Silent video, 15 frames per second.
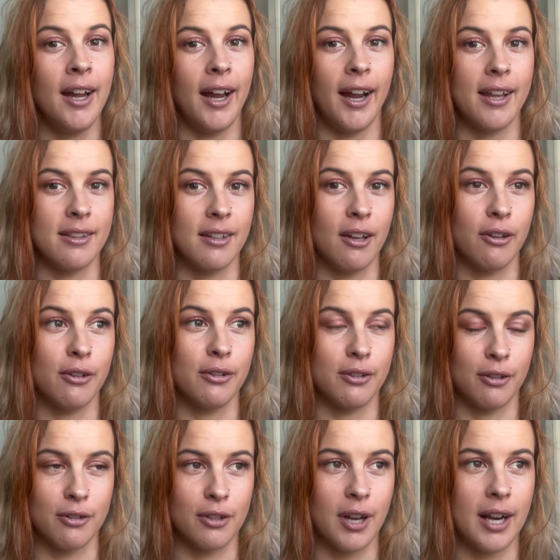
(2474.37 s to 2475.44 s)
in
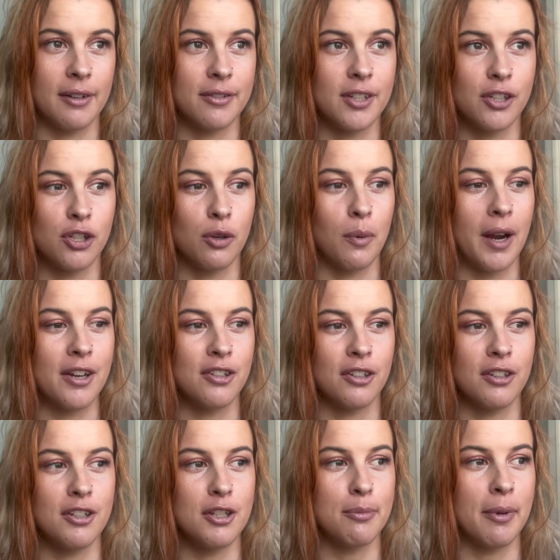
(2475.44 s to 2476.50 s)
those kind of
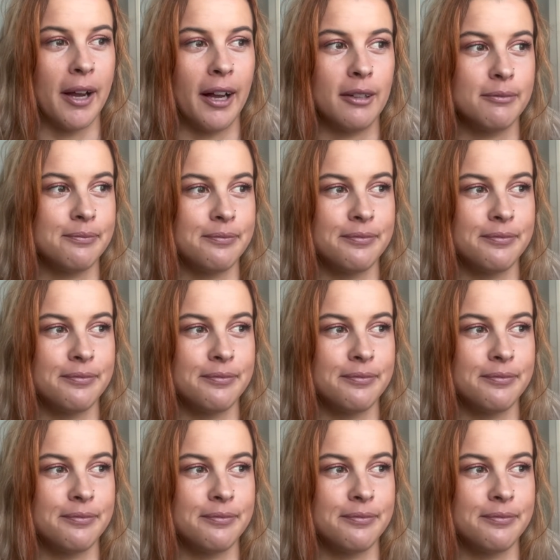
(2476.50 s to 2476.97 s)
situations, but